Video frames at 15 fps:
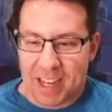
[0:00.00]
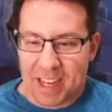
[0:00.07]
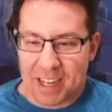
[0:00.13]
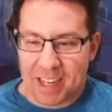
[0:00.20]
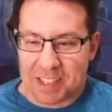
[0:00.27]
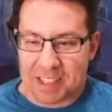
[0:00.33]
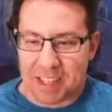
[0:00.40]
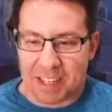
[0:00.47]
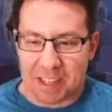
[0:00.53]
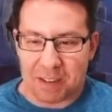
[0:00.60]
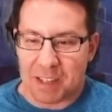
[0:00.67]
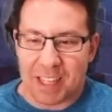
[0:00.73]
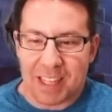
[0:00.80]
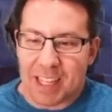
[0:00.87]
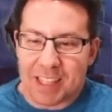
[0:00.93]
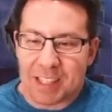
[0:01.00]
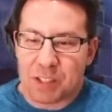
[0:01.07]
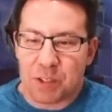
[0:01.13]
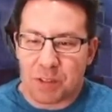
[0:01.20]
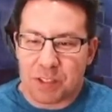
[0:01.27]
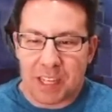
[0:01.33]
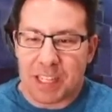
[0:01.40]
And it's like,
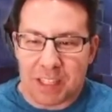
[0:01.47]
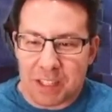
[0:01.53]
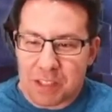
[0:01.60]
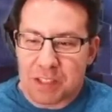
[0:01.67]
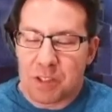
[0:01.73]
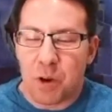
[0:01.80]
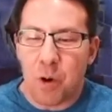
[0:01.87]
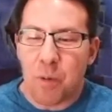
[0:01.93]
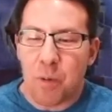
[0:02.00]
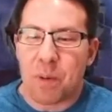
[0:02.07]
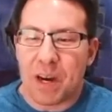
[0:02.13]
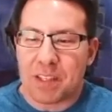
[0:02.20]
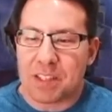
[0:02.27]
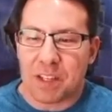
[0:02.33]
so it's like, there's no buzz